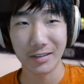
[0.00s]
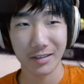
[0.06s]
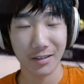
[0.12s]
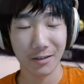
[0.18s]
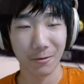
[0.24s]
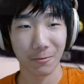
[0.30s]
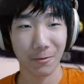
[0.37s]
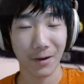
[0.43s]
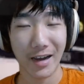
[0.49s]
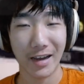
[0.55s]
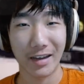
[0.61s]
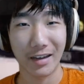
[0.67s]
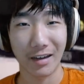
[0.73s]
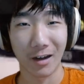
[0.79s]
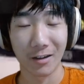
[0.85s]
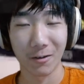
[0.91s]
to the
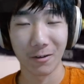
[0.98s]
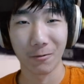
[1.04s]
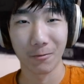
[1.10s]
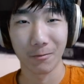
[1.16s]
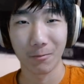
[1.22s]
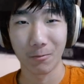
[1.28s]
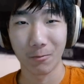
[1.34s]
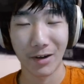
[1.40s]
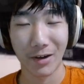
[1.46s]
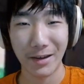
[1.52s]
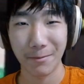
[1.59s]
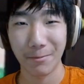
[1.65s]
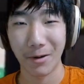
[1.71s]
right on the white